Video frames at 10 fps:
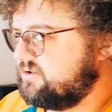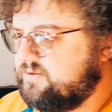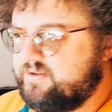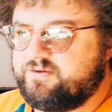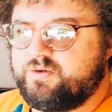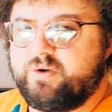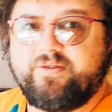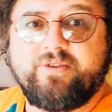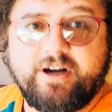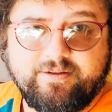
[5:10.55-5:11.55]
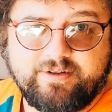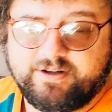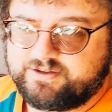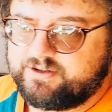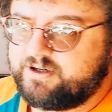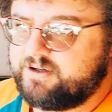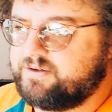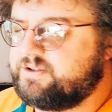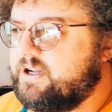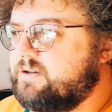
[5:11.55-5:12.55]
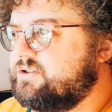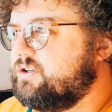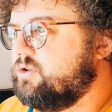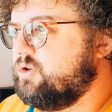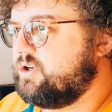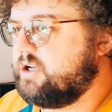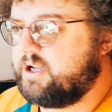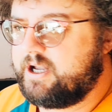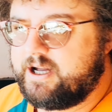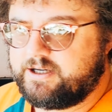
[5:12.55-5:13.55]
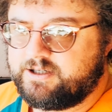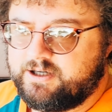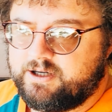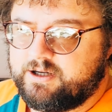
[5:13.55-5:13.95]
So if you have $25,000, now start looking at